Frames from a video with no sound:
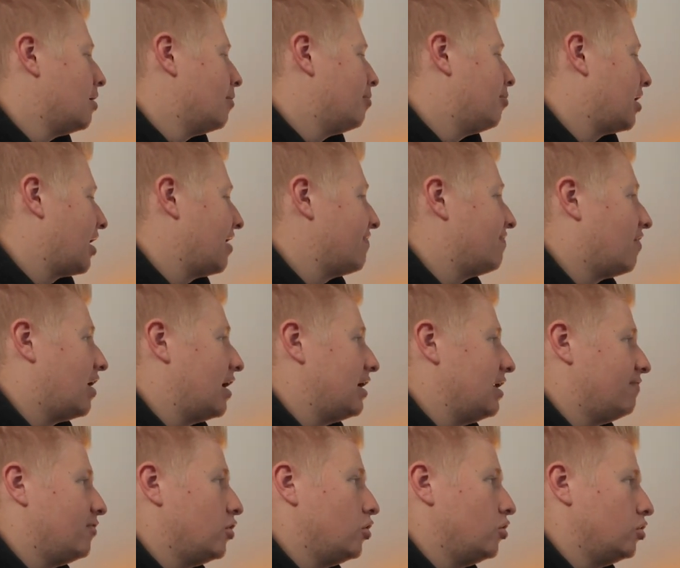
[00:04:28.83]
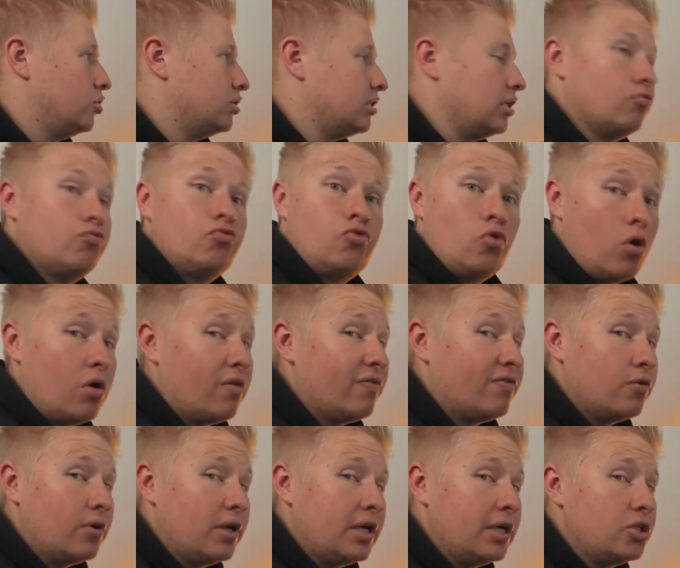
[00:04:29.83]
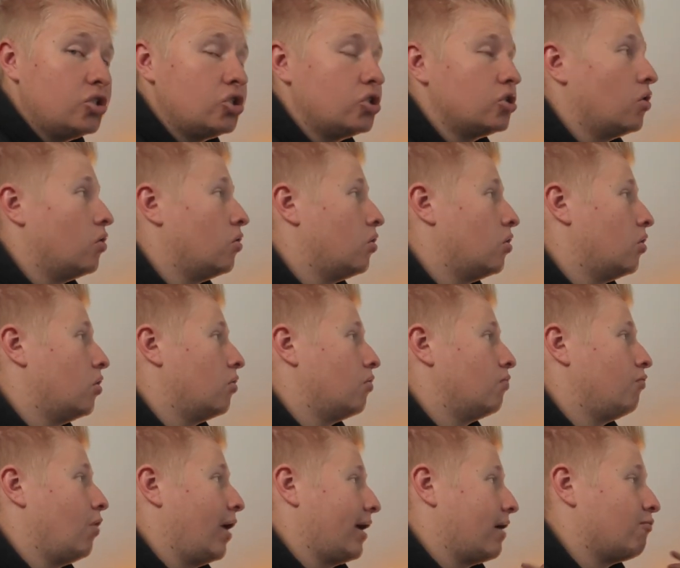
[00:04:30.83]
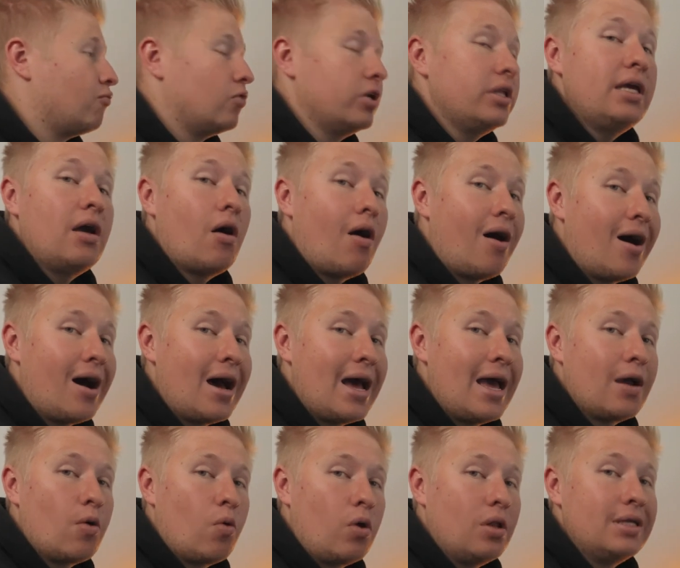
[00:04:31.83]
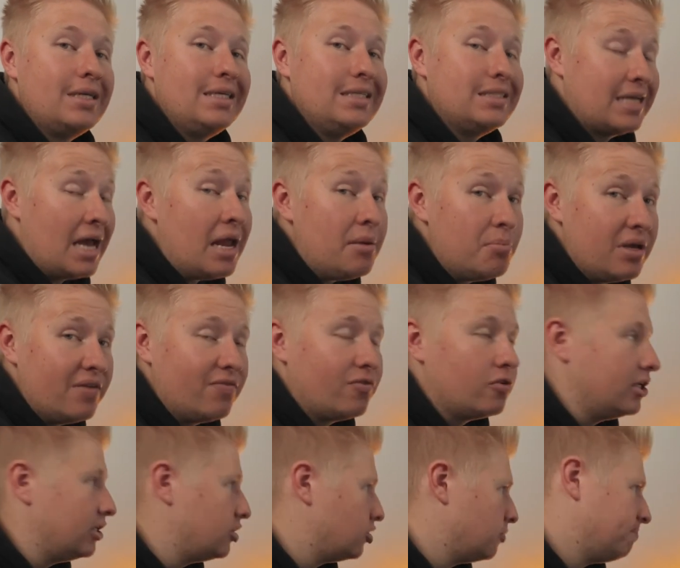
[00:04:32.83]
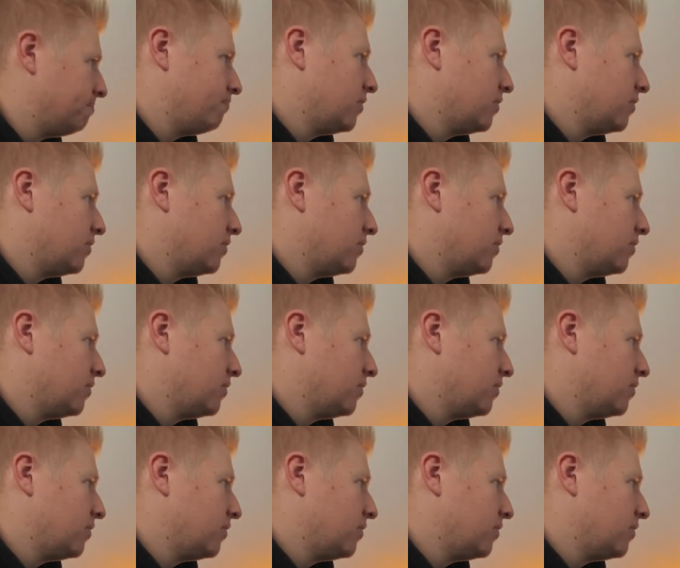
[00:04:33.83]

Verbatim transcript: but I find if you're using raw footage or like really high quality 10-bit footage,